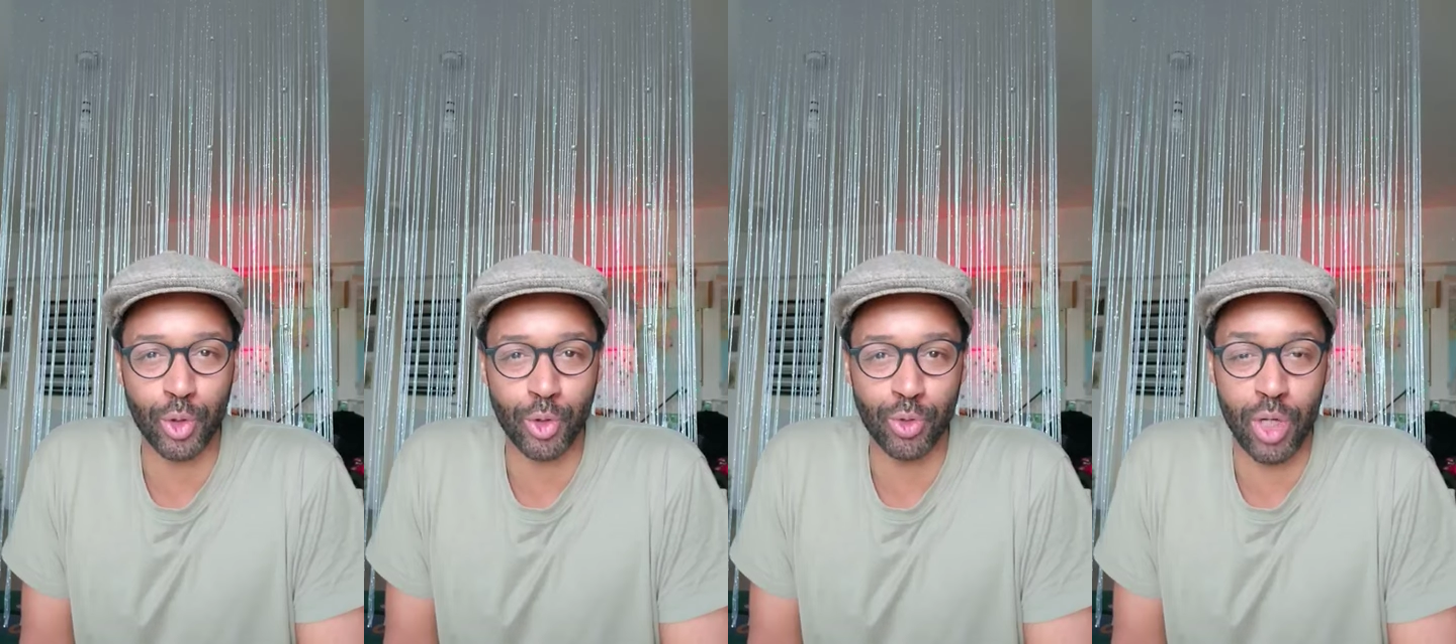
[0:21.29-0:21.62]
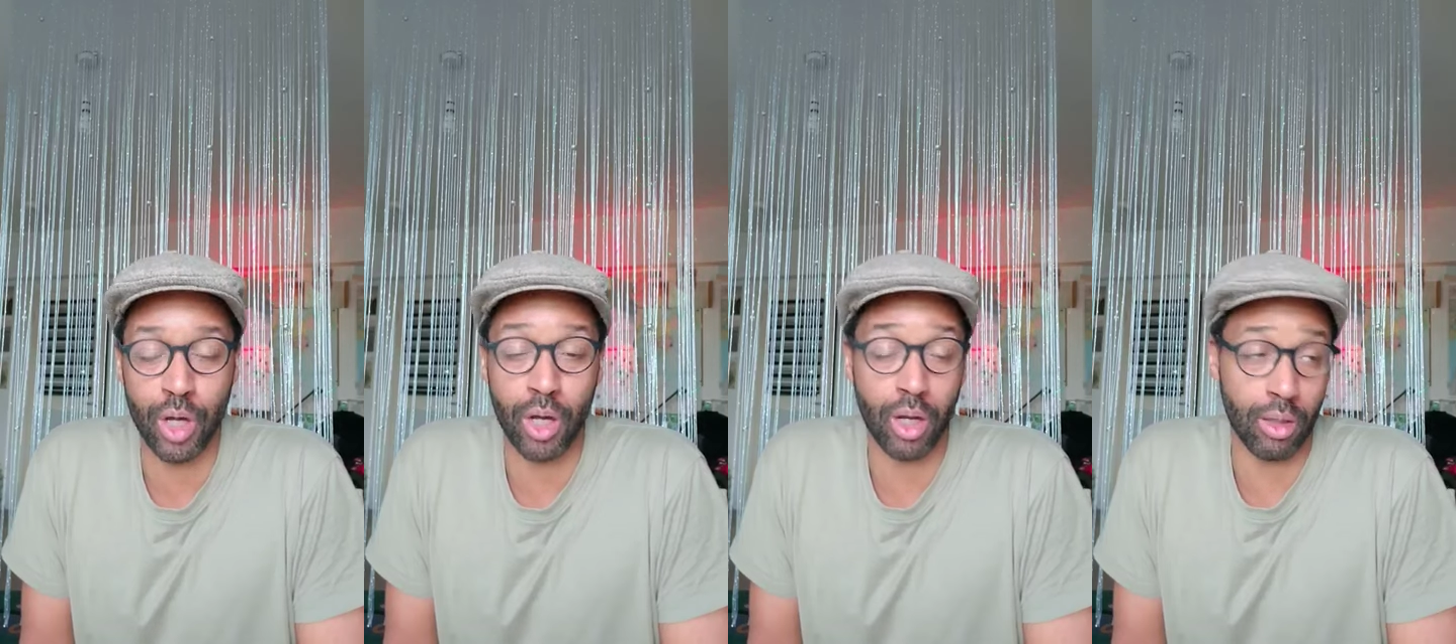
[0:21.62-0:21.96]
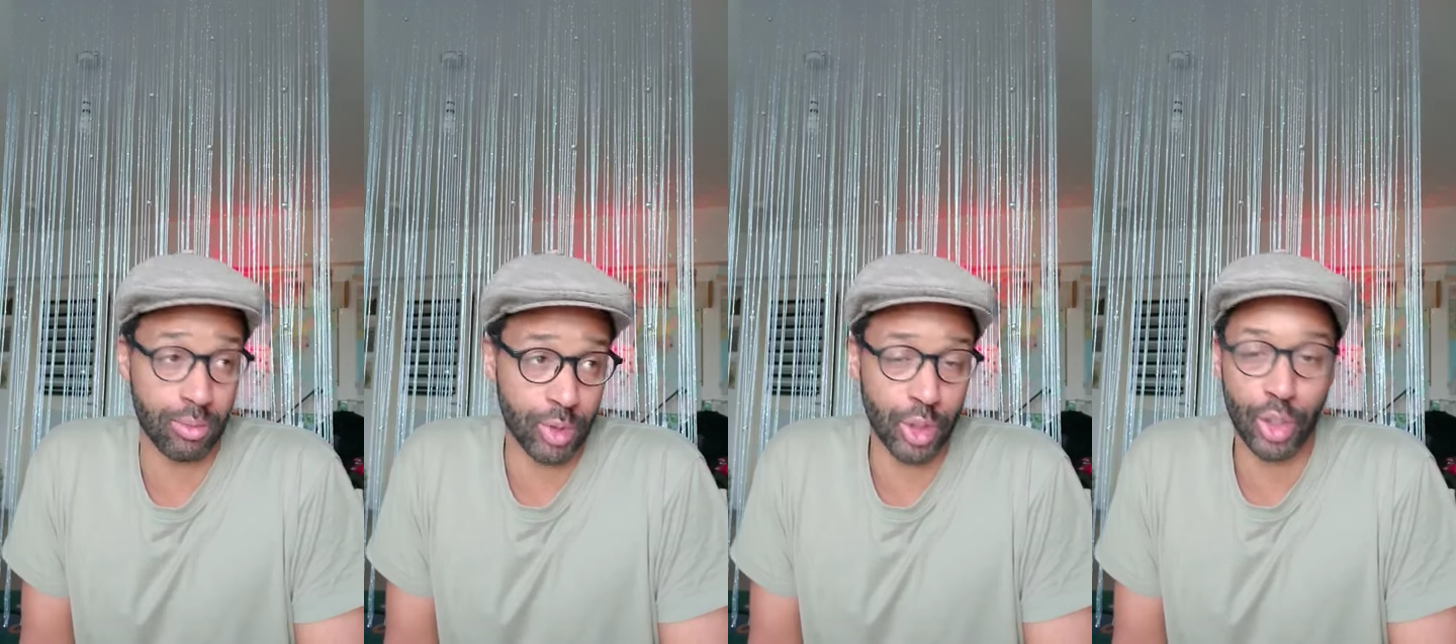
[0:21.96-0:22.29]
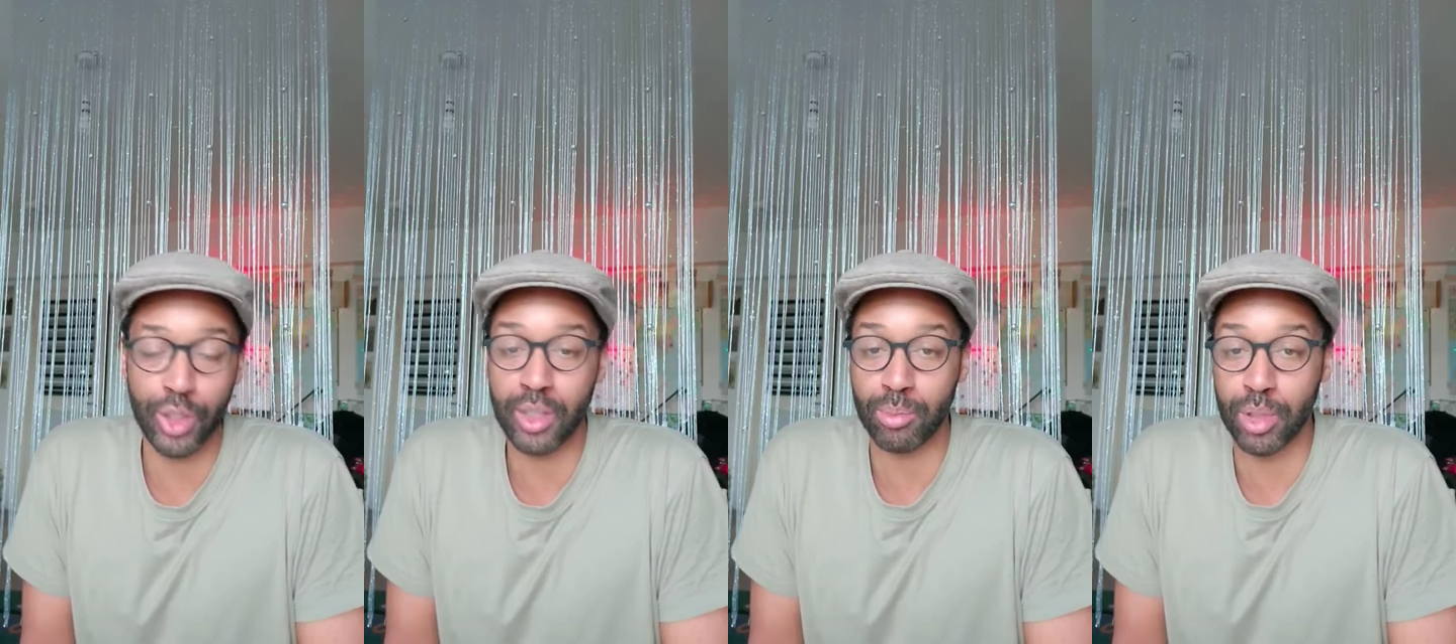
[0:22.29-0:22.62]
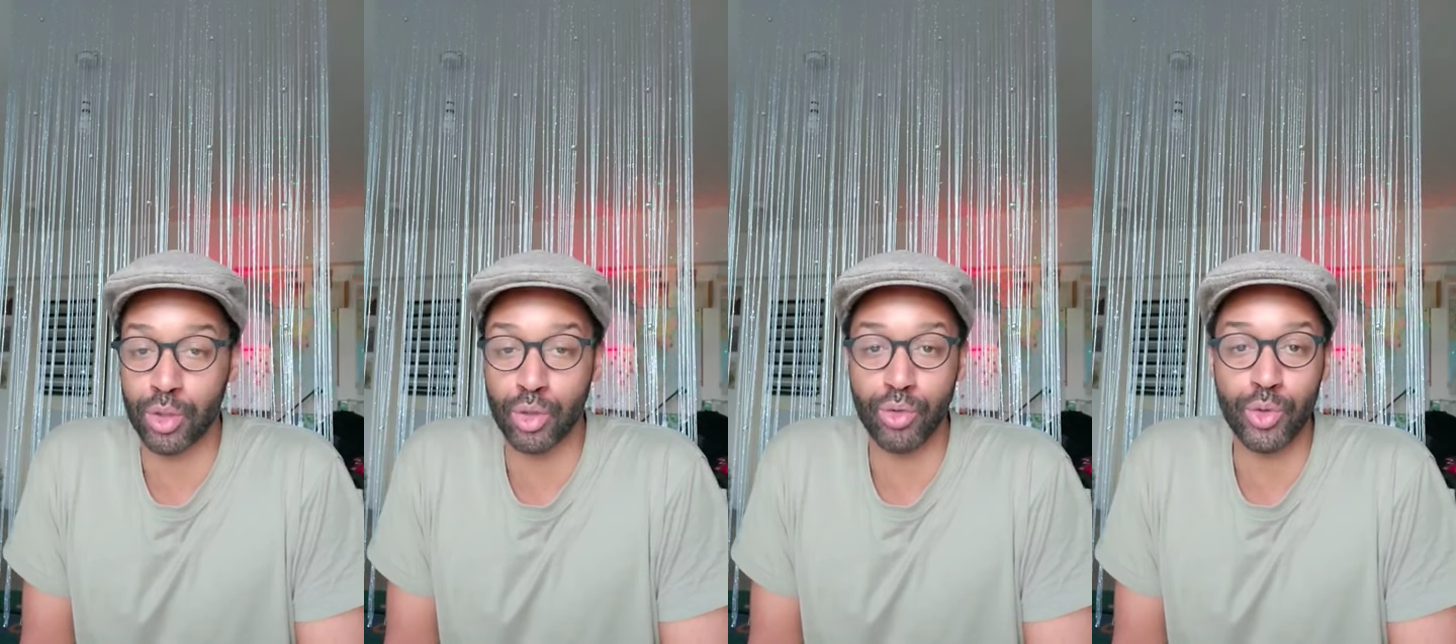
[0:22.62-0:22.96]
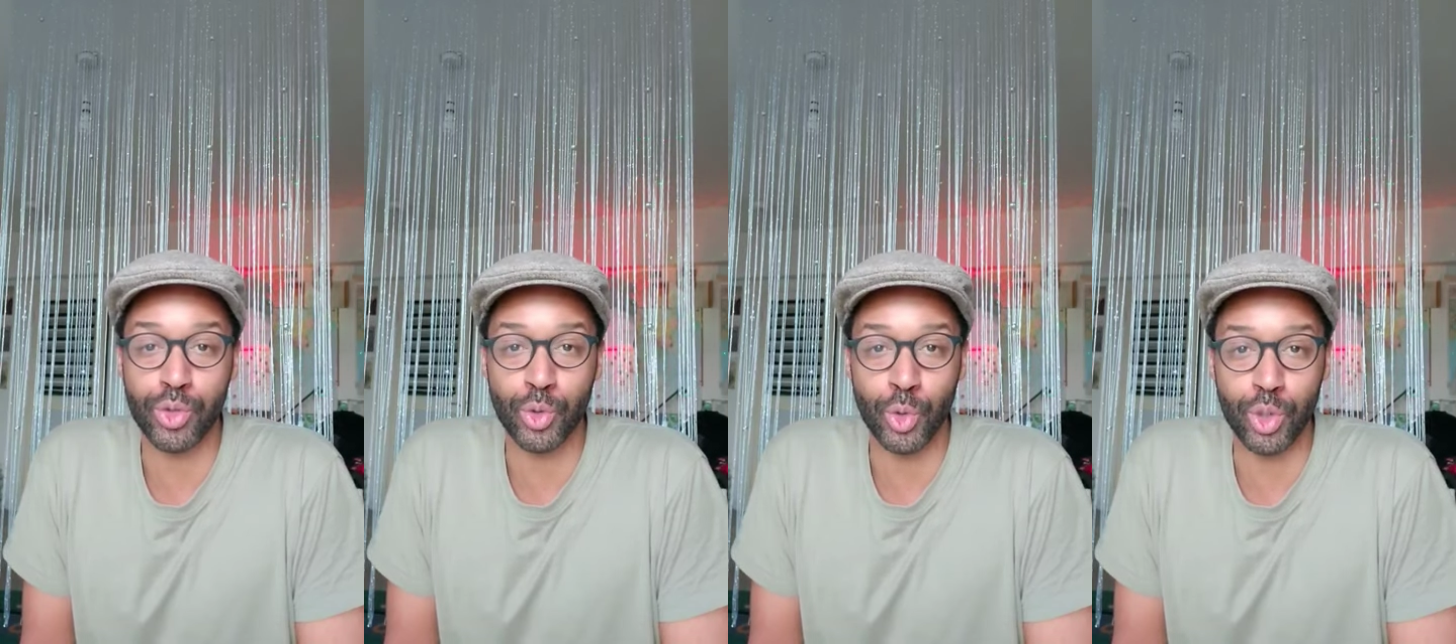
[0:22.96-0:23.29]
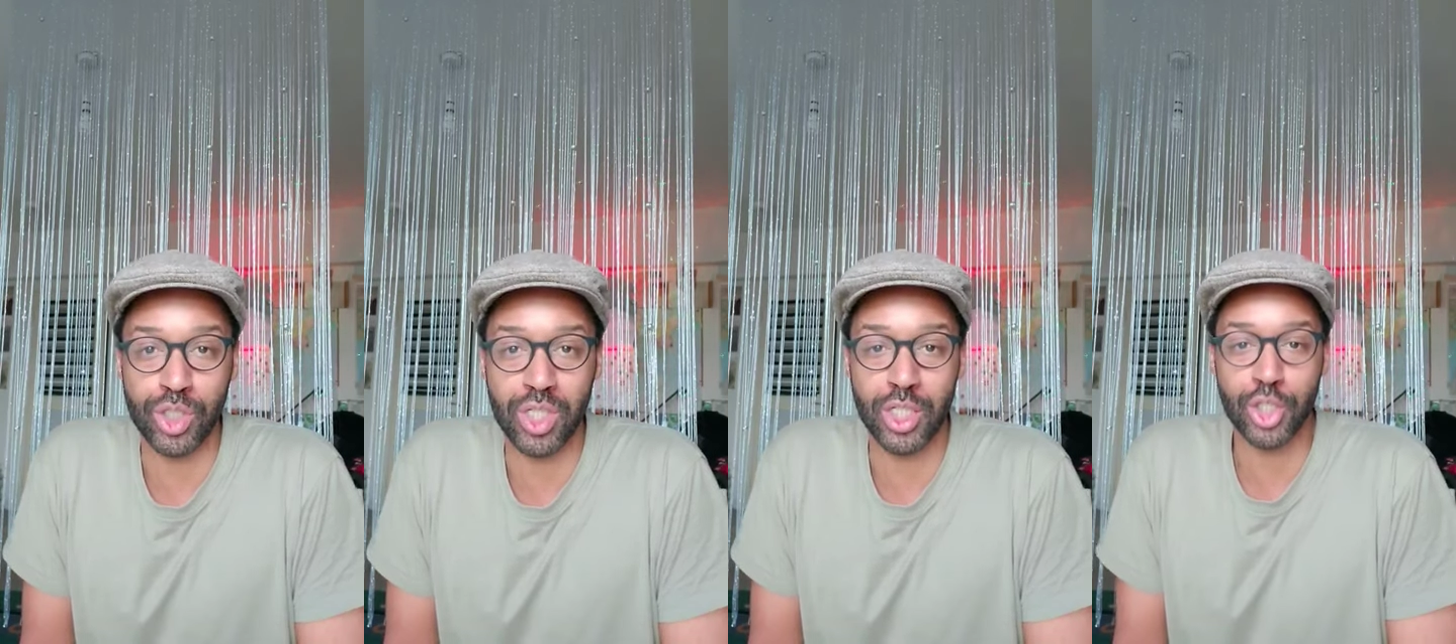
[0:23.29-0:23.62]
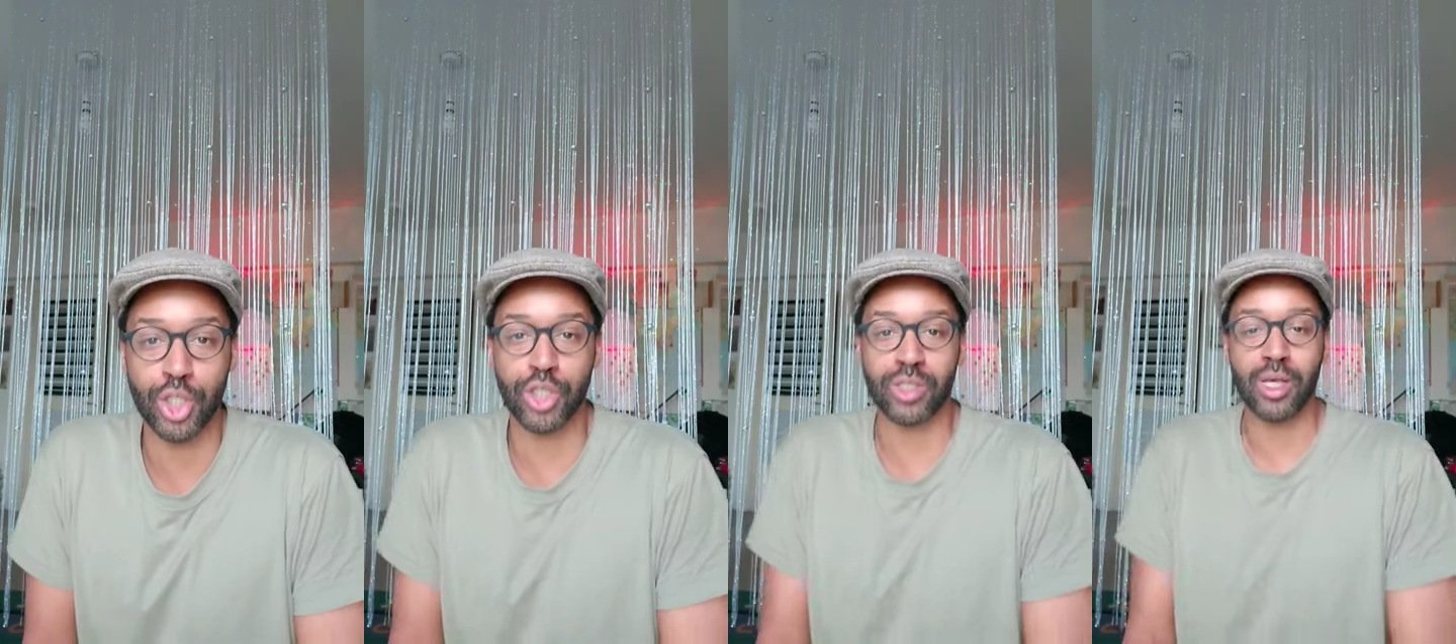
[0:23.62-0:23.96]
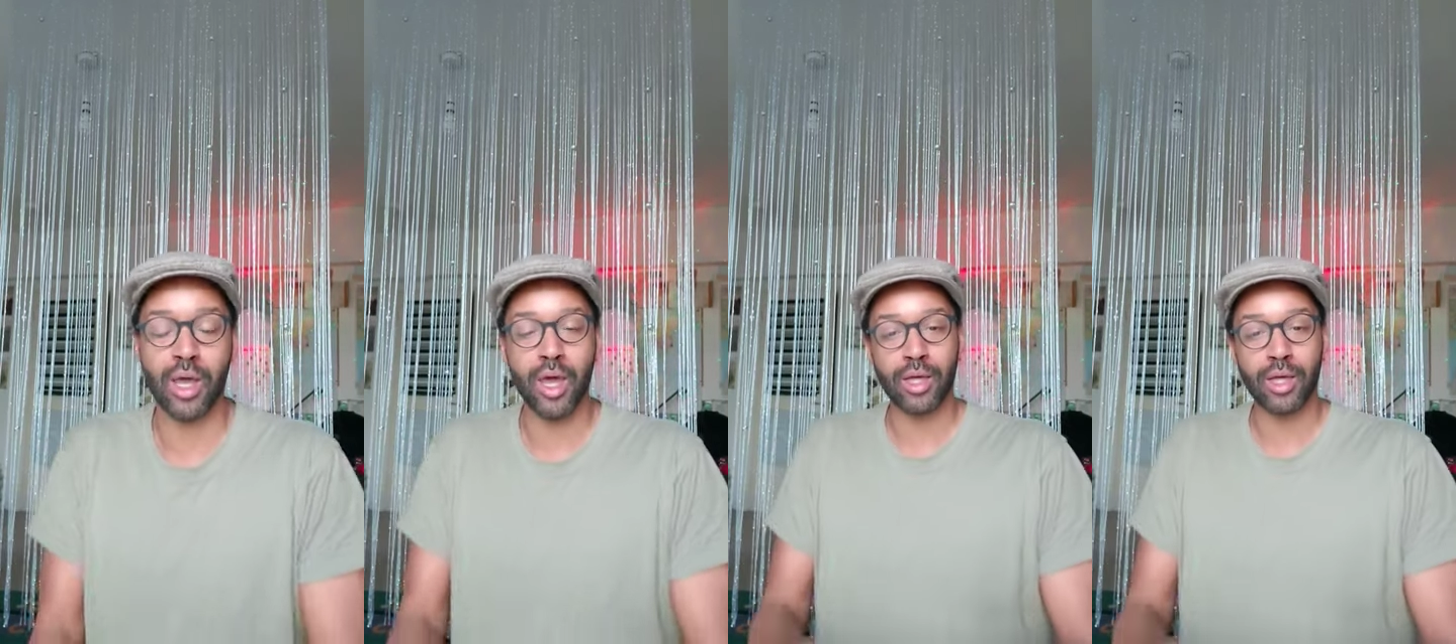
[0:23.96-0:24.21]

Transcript: Can be gurus or teachers,